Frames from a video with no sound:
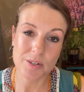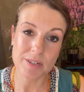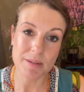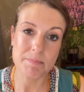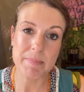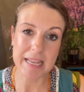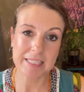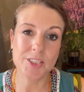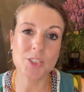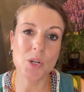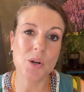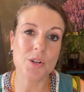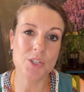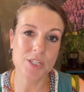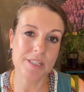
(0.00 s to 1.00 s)

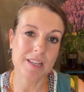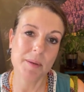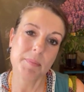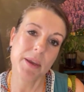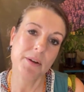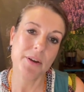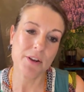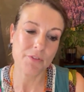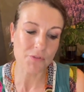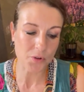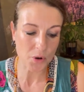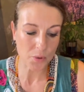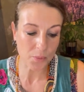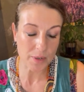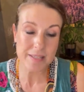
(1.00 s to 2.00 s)
massage Siberian
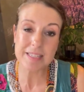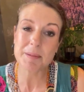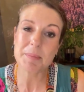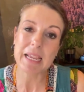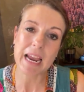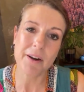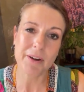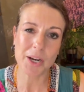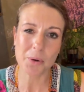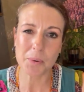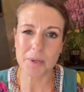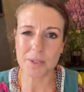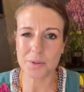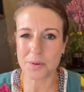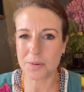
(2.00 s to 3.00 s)
Fur with some carrier
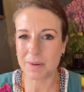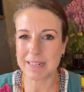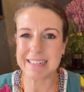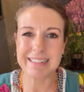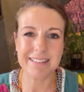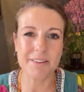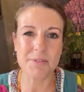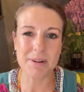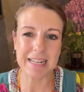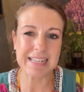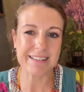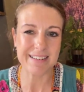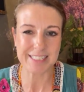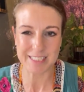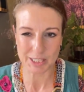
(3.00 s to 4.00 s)
oil or a really
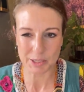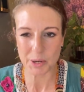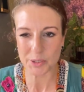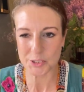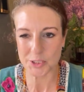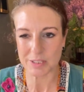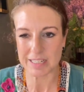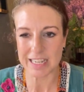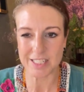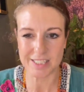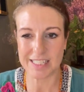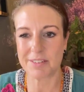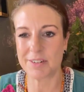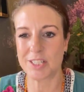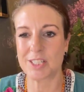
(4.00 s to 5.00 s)
nice lotion,
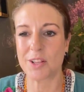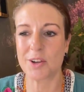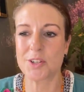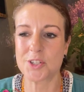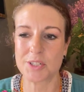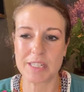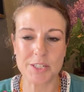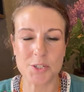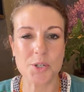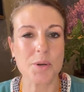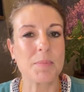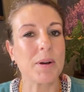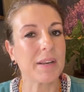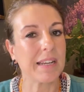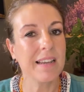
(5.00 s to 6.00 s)
luxurious lotion, into your
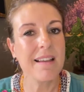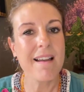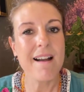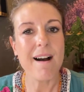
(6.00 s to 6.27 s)
body.